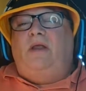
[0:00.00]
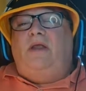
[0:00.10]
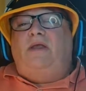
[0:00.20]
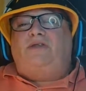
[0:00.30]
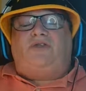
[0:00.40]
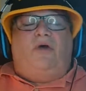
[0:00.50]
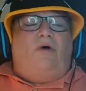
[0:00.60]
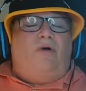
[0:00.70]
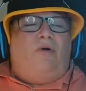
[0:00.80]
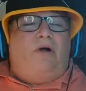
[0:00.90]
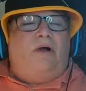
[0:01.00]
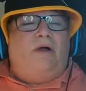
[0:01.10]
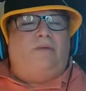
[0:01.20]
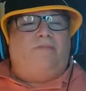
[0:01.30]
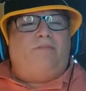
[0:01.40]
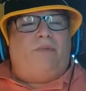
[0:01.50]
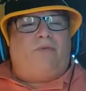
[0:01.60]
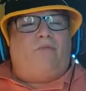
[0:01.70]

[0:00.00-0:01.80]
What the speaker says: And so, but